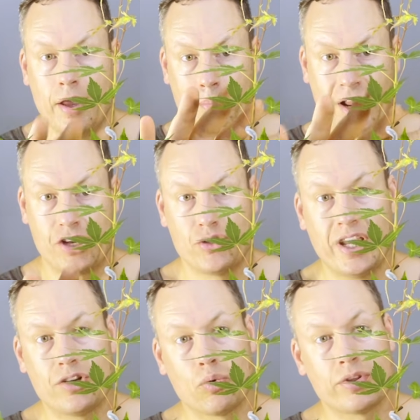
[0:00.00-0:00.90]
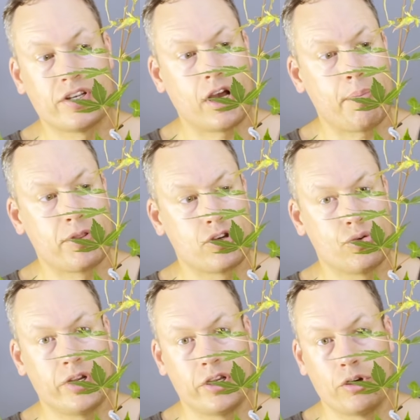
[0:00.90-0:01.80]
but as you get toward the top of the
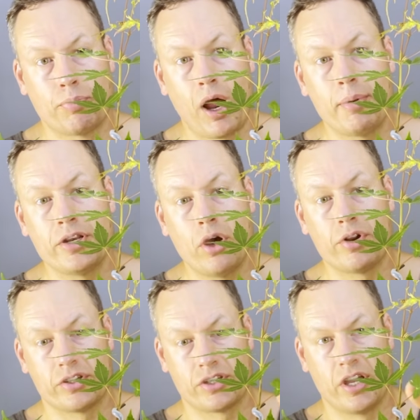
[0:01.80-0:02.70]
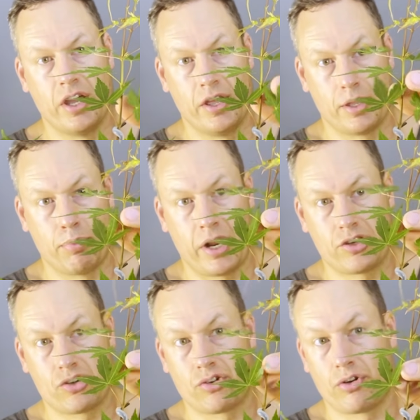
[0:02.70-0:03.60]
tree, you'll probably notice the
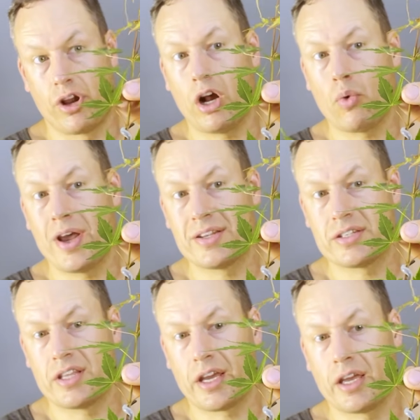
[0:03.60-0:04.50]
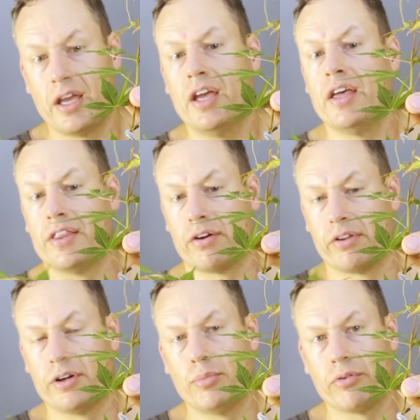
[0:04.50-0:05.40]
branches are not quite as thick, they're a
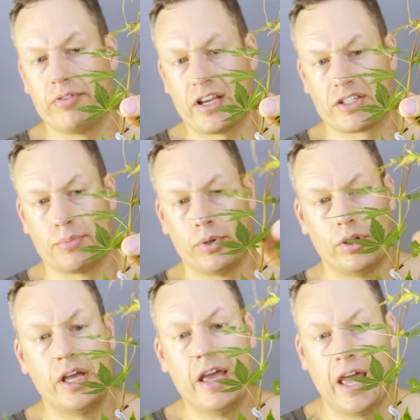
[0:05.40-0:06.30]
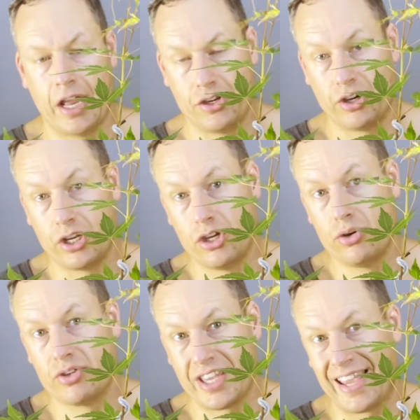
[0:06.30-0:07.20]
little more flexible, and you can
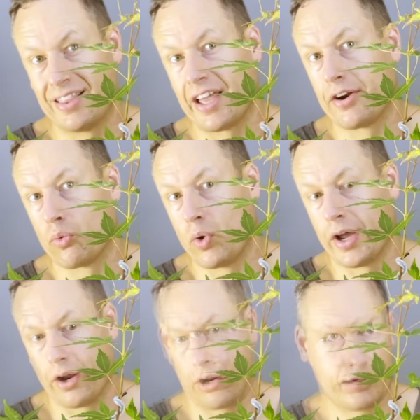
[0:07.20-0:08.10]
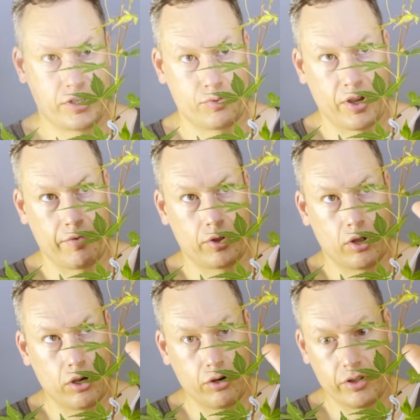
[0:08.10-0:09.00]
use a lighter wire. Since we have a
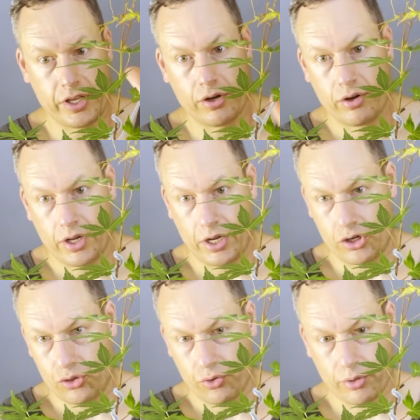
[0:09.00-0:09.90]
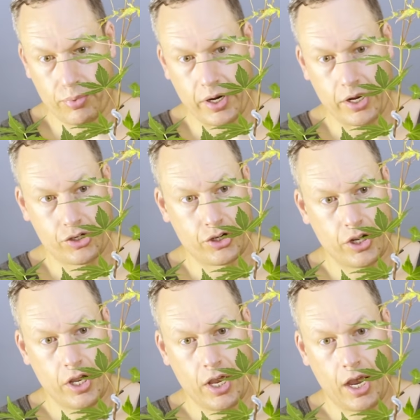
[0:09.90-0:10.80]
longer leader and a shorter branch,
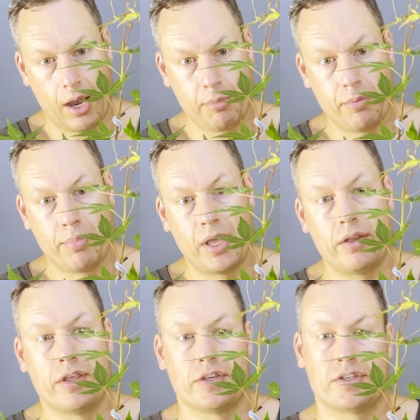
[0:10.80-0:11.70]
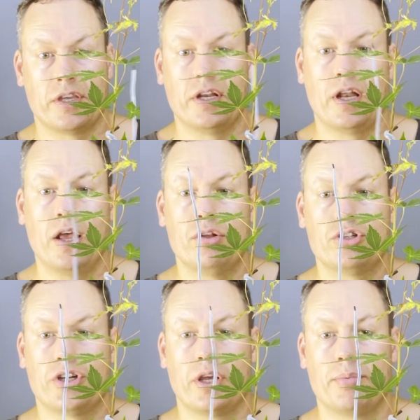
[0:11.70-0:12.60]
I'm going to bend this in an L
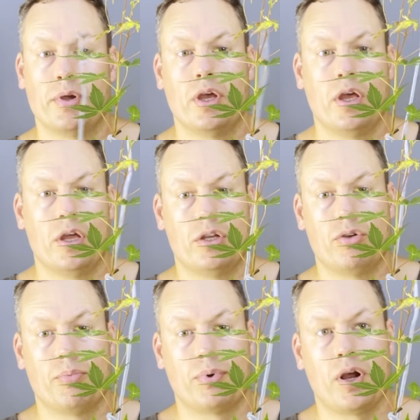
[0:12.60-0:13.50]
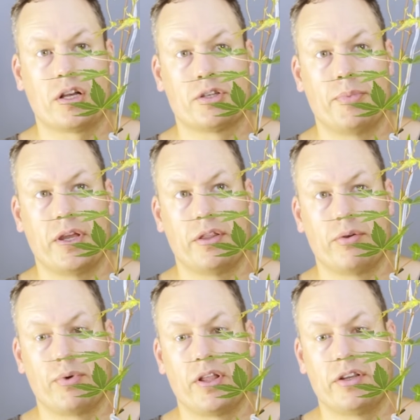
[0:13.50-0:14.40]
shape to approximate the
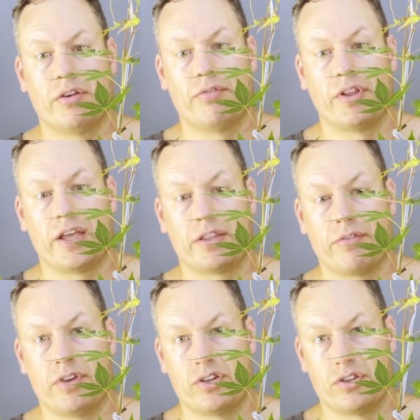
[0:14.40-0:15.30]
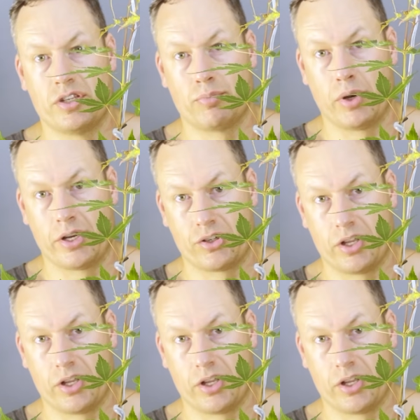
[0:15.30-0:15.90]
relative length of each of these branch